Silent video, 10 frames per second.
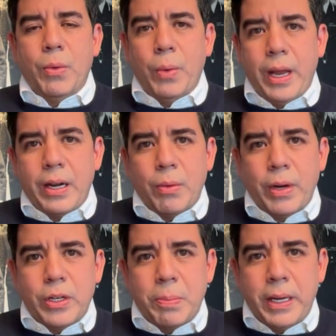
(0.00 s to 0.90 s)
when
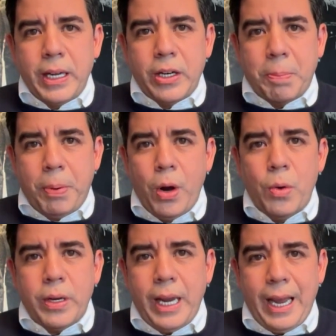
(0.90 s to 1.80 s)
when you begin to
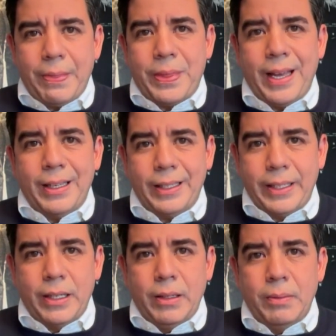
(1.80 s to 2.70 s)
poke at that
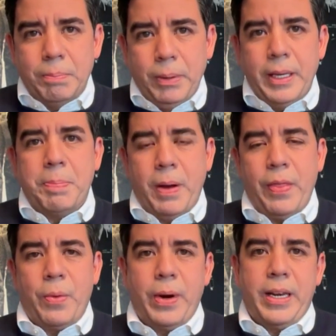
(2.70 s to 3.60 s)
little blip on
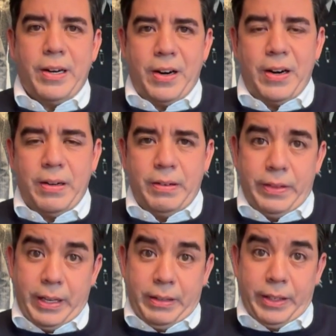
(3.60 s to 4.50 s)
the radar,
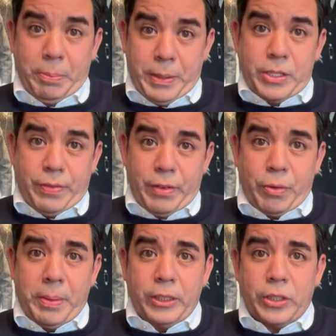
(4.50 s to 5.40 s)
that little piece of
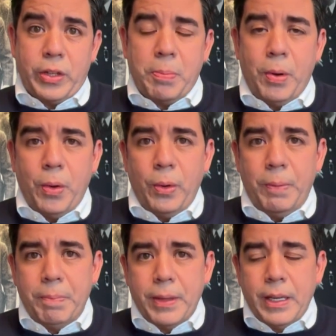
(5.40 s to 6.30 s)
information in the
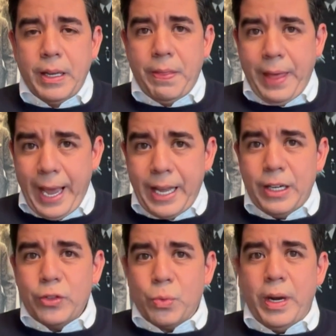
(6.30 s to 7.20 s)
poll, that
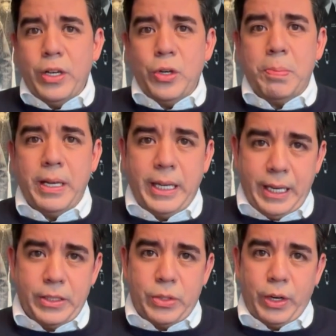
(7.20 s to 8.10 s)
is when you
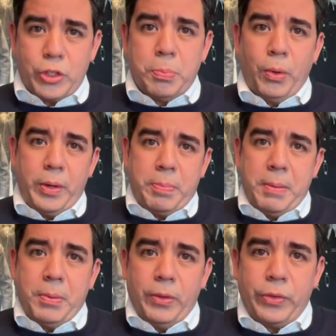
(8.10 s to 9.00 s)
begin to exploit
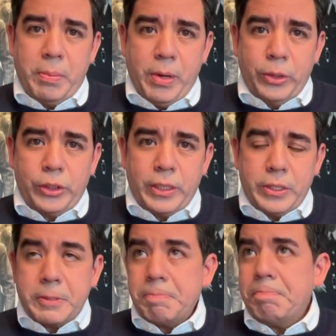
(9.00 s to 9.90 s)
people's
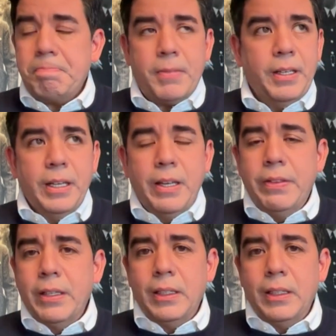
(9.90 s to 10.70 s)
emotions. The